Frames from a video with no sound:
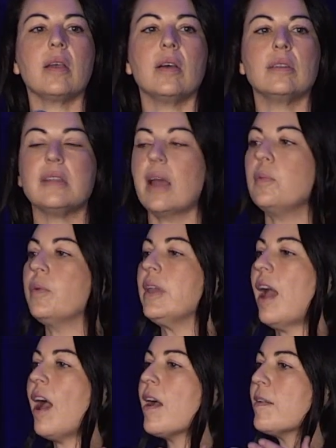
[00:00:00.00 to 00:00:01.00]
on, that we
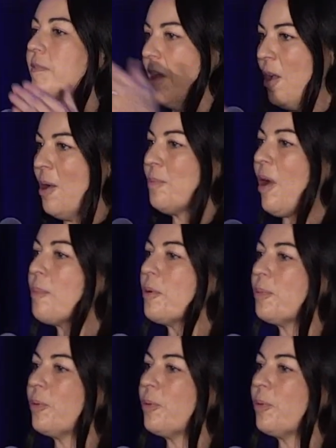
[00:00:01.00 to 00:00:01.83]
have proper